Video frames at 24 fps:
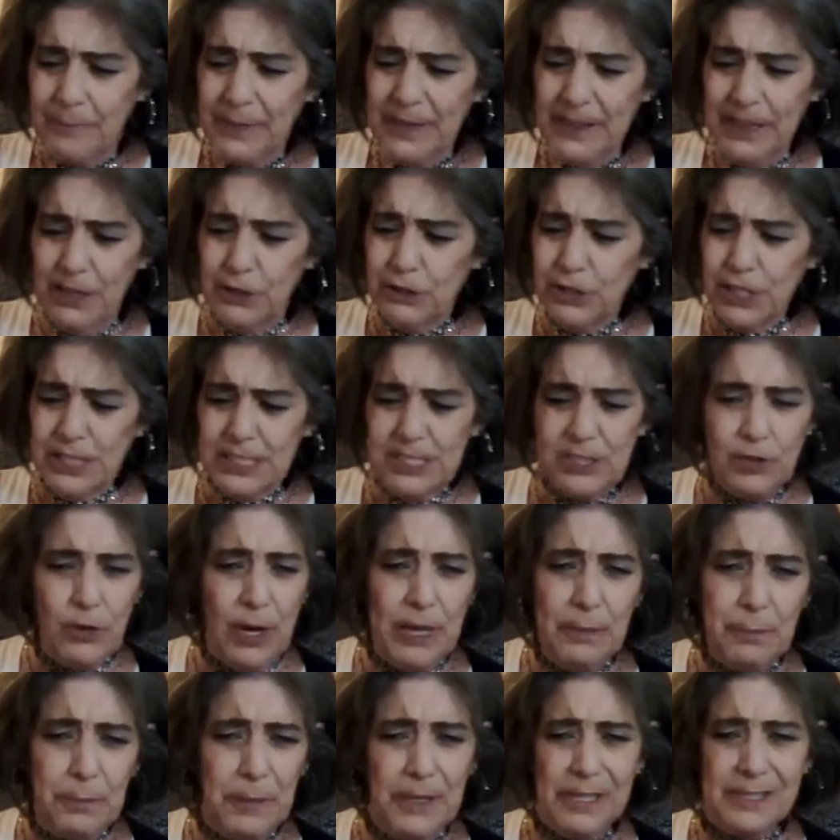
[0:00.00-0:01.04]
They're just
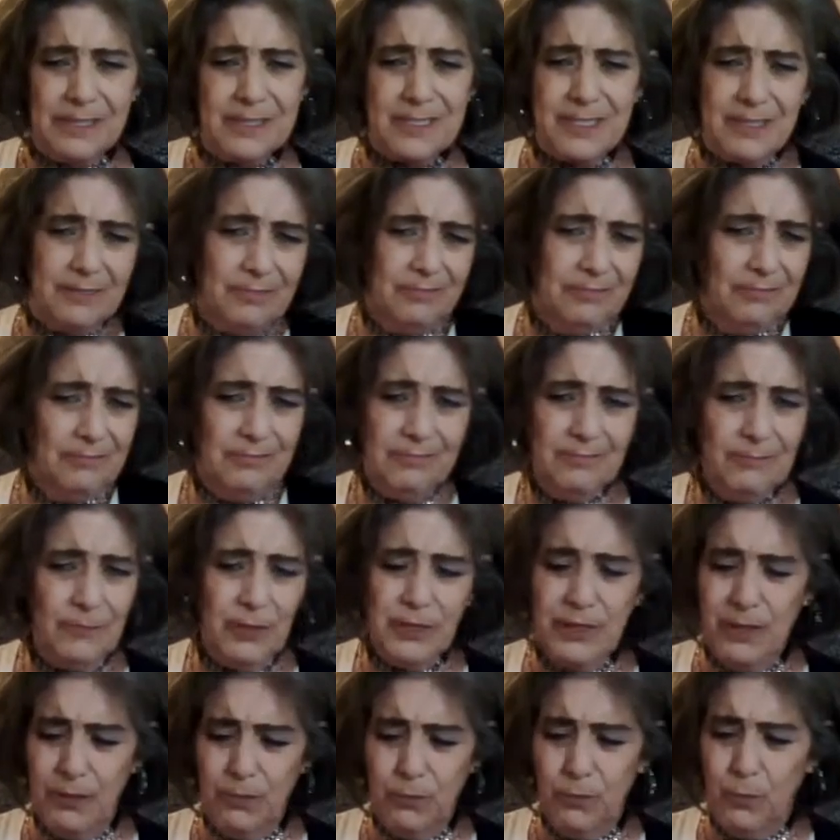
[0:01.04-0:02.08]
straight pins
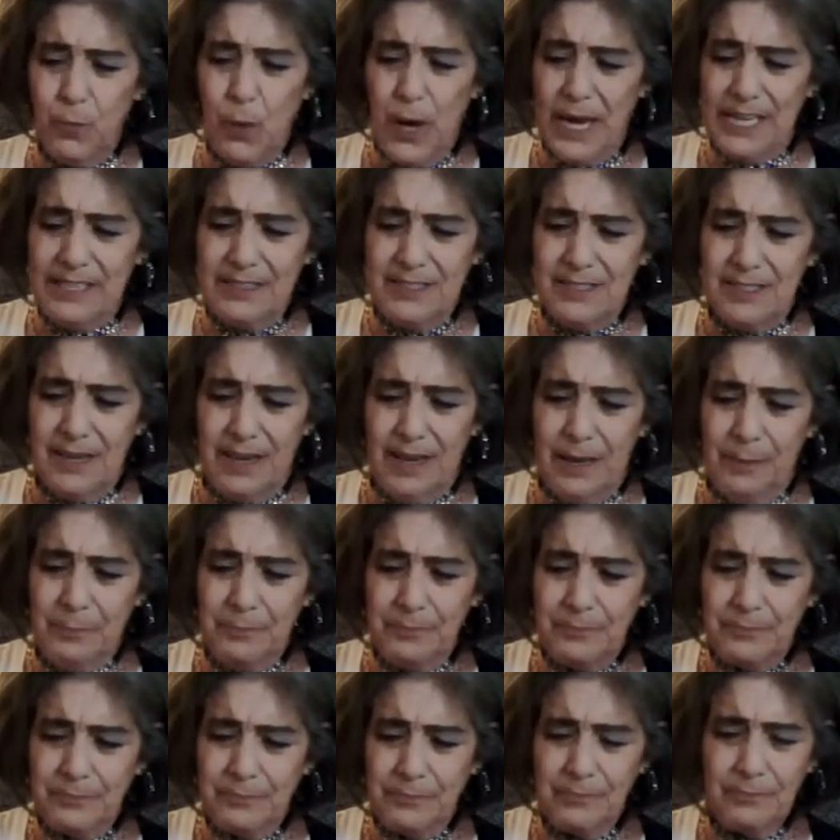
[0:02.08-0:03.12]
with a white
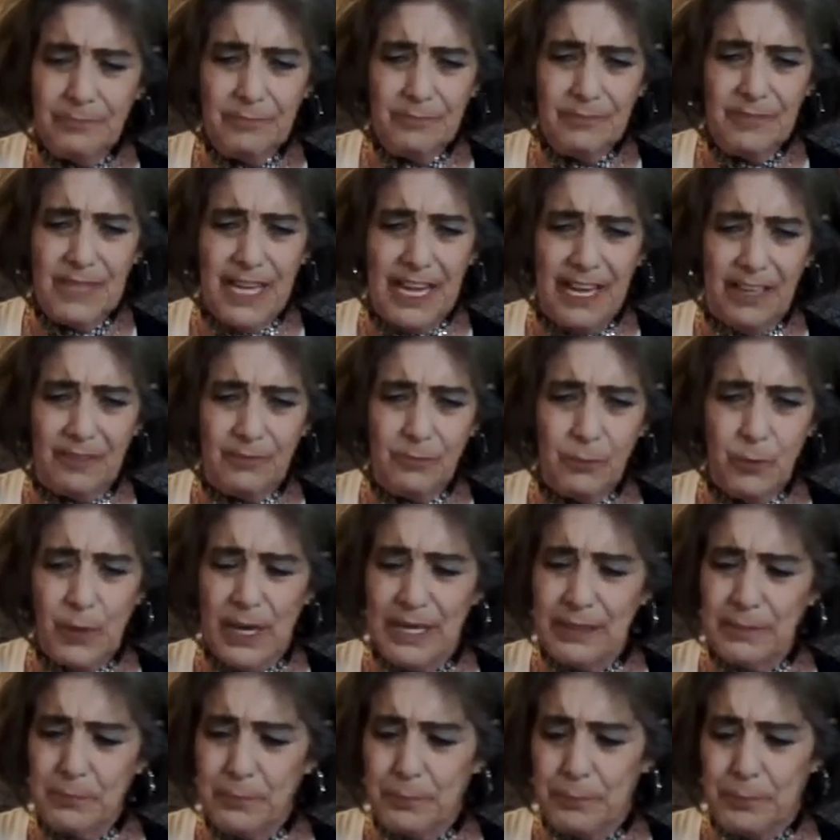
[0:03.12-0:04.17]

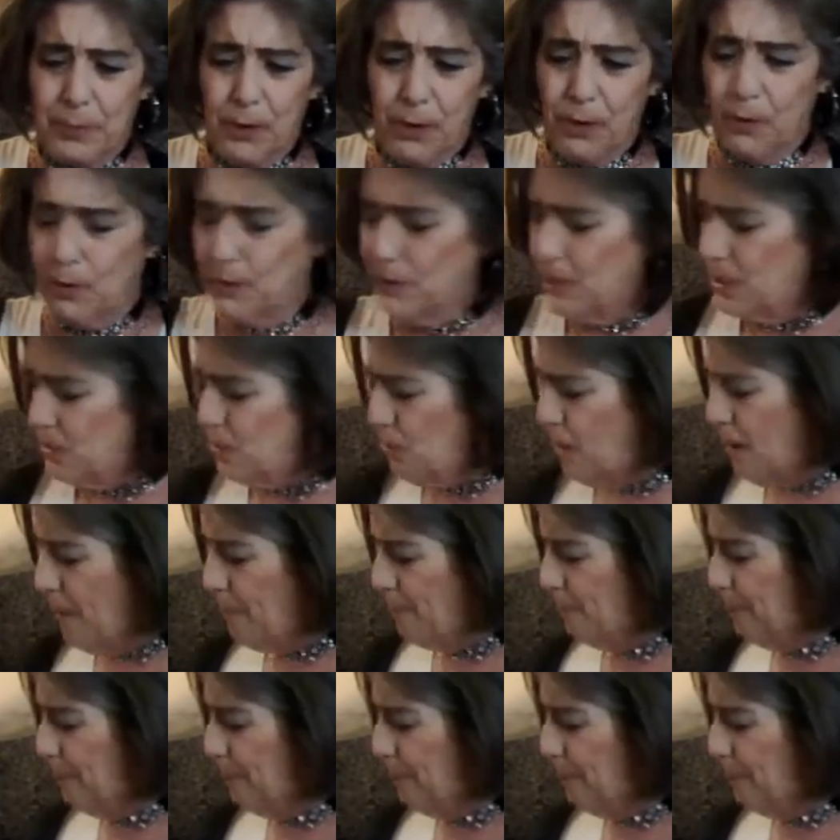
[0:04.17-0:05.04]
white pearl on the top.